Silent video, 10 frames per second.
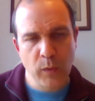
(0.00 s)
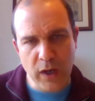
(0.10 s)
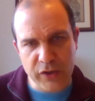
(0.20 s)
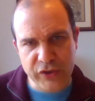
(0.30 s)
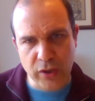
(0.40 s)
We
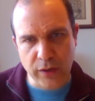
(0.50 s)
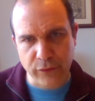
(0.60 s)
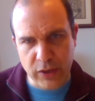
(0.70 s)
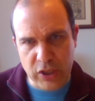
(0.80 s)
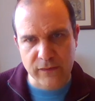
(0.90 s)
ask too
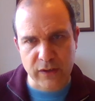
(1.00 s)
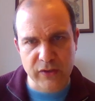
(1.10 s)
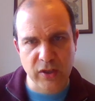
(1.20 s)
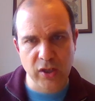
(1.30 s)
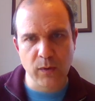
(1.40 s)
for each of
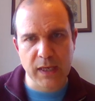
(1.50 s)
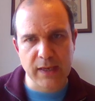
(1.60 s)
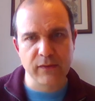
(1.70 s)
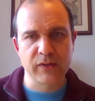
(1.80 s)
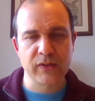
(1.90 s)
us that you would
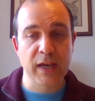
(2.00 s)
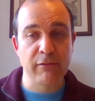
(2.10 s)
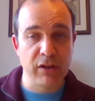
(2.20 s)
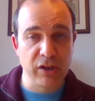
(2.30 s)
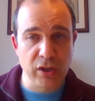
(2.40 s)
give us a
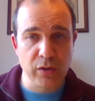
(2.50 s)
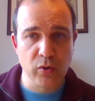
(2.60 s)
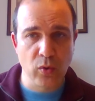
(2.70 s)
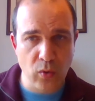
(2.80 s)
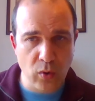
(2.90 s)
renewed
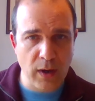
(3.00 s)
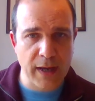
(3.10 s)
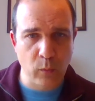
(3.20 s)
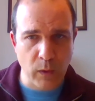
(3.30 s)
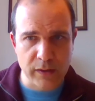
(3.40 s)
awe
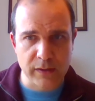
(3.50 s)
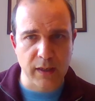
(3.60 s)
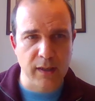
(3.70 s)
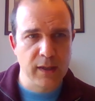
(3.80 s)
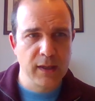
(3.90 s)
and
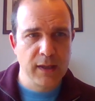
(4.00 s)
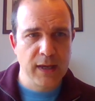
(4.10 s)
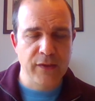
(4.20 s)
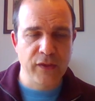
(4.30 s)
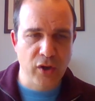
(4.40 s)
wonder
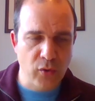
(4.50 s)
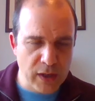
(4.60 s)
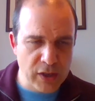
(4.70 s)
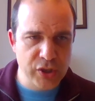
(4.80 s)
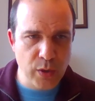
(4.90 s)
at the
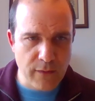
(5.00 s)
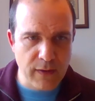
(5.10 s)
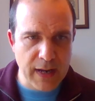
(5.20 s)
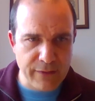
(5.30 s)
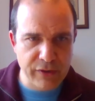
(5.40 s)
grace you have
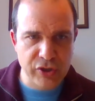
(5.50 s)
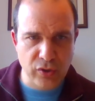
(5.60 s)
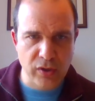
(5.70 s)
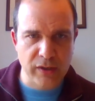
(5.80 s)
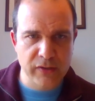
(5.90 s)
lavished
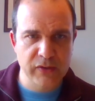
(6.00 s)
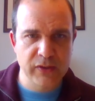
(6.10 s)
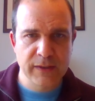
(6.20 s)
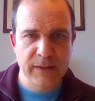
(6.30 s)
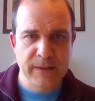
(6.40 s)
on
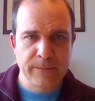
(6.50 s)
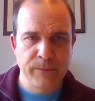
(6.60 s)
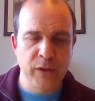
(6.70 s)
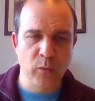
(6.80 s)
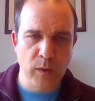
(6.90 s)
us,
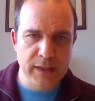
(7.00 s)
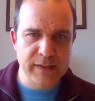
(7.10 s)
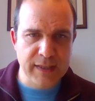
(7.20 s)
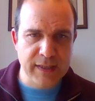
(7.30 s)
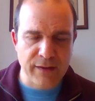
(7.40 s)
that we
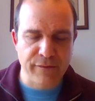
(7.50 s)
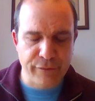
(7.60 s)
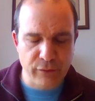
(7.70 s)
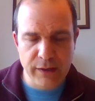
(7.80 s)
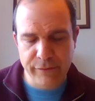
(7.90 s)
stand
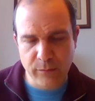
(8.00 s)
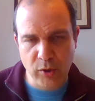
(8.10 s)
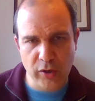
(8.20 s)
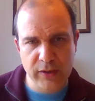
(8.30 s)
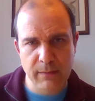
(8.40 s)
free from
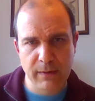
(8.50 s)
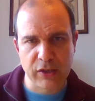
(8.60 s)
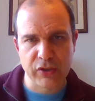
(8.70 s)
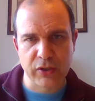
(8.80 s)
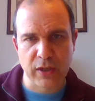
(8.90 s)

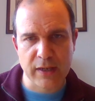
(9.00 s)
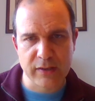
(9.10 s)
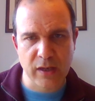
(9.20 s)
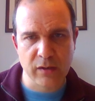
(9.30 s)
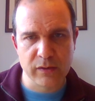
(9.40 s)
condemnation as
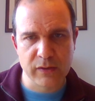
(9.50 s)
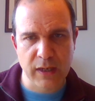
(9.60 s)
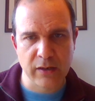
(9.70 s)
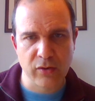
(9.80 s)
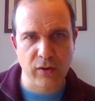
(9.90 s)
those
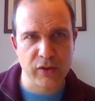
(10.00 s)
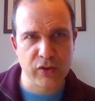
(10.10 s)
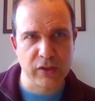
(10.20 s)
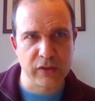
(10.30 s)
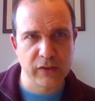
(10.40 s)
in Christ
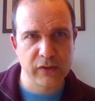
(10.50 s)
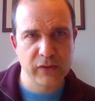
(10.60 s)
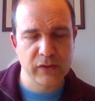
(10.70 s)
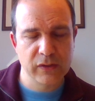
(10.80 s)
Jesus.